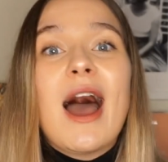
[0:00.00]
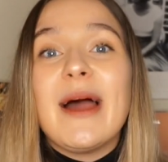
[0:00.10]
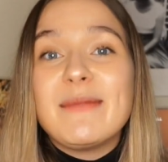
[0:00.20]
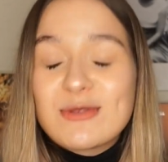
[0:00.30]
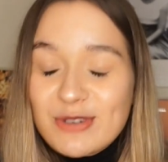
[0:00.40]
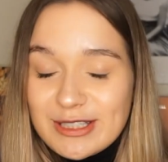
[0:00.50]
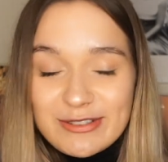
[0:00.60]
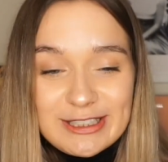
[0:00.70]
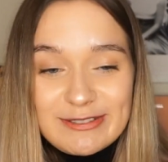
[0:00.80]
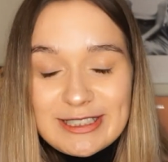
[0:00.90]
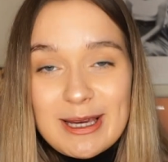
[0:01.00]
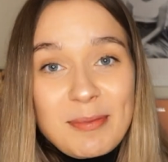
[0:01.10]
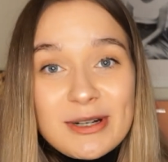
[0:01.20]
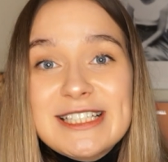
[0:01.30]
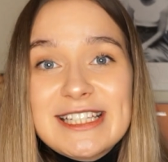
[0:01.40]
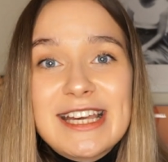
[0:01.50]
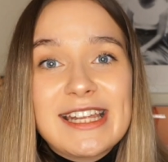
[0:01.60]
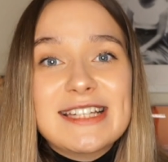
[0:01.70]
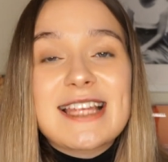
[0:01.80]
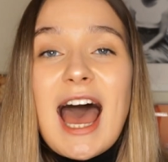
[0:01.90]
I would really
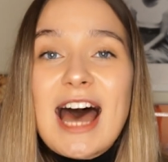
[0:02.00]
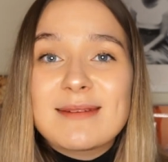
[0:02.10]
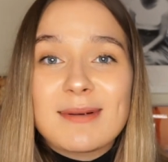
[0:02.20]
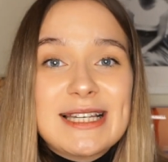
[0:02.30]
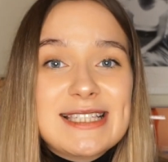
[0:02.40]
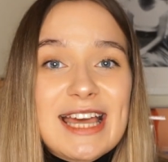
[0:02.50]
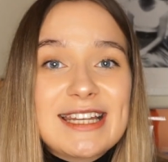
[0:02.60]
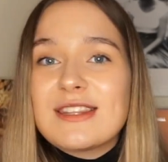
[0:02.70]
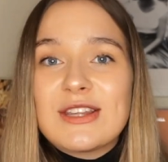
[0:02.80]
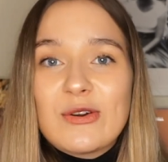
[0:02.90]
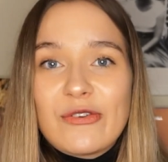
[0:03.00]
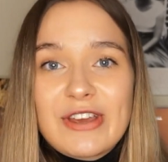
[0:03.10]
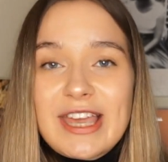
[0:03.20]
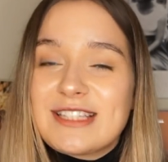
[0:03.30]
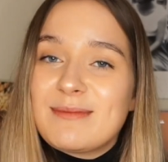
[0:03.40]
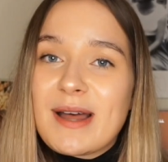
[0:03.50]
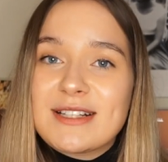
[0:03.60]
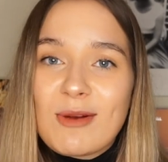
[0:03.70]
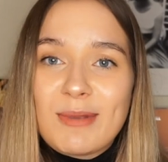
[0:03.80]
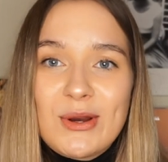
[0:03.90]
appreciate it, and please hit the notification bell
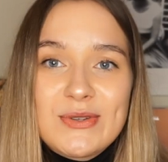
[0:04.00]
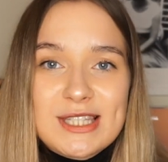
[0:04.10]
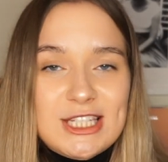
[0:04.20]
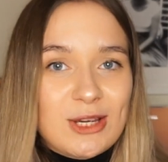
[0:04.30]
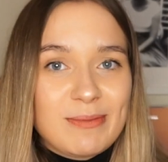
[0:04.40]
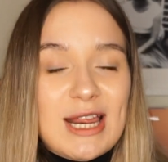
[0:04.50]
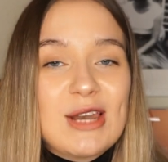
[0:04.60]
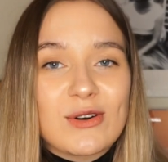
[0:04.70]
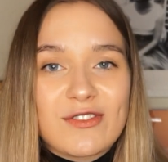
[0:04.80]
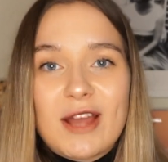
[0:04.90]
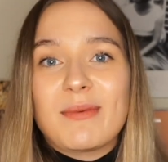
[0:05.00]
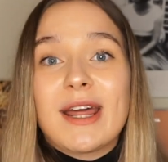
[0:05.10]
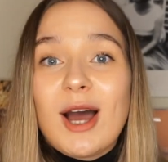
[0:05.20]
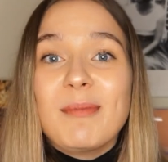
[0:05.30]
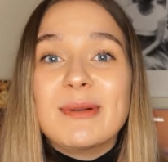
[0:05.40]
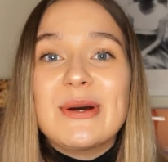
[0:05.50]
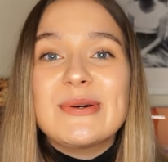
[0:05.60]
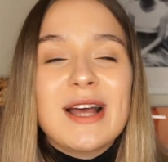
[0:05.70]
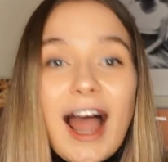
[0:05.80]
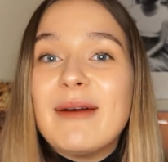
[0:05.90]
down below so you can be notified when I
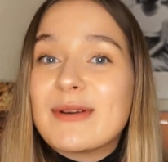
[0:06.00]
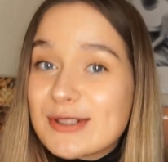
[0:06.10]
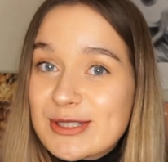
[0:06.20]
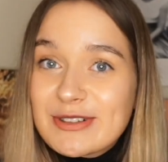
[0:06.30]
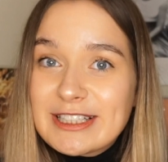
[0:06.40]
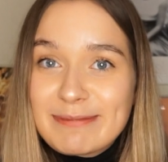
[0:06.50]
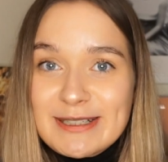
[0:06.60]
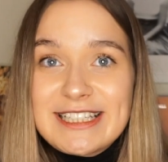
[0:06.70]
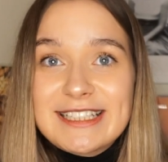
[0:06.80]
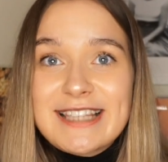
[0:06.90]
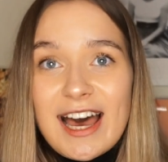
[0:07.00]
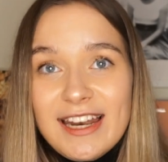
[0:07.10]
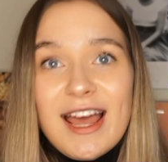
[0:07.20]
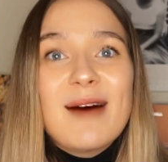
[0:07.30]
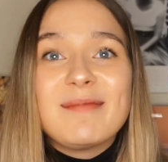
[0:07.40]
upload. I would also really appreciate that.